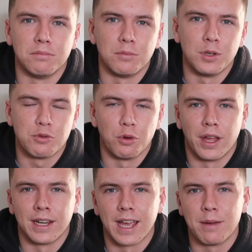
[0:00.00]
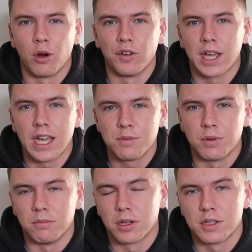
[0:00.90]
which will then get more
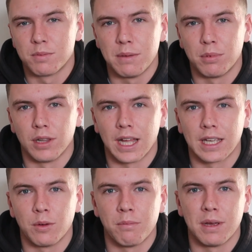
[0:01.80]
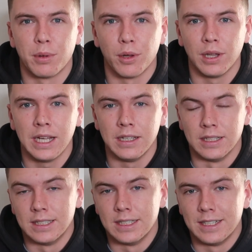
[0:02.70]
engagement, because people like it when people look
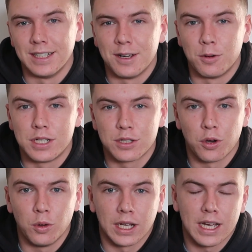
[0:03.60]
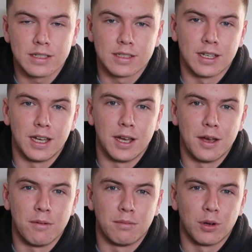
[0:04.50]
lean, which is cool, I guess,
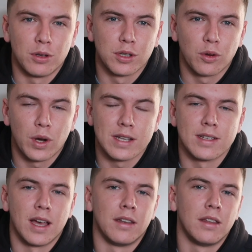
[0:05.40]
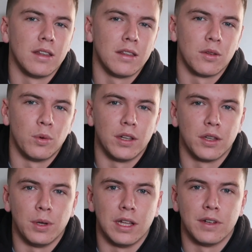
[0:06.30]
but also quite sad, the world
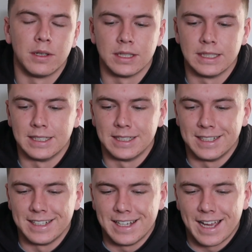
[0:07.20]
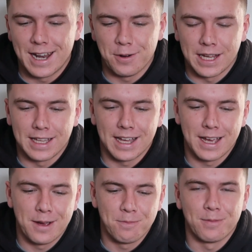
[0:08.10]
that we live in. Anyway,
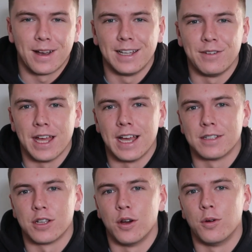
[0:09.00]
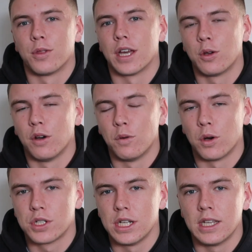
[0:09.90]
I'll leave it there. So thank you all for
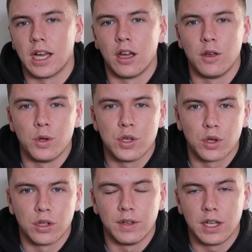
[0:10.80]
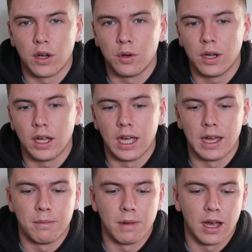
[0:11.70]
watching. I hope you enjoyed the video.
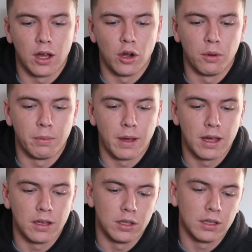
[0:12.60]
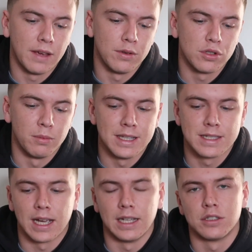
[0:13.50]
I hope it gave you some
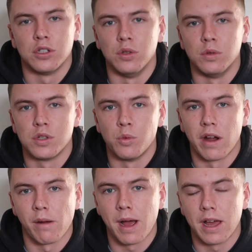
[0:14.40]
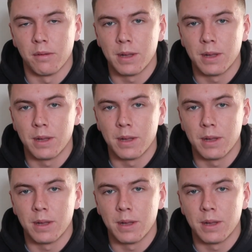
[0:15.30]
insight as to where I'm at the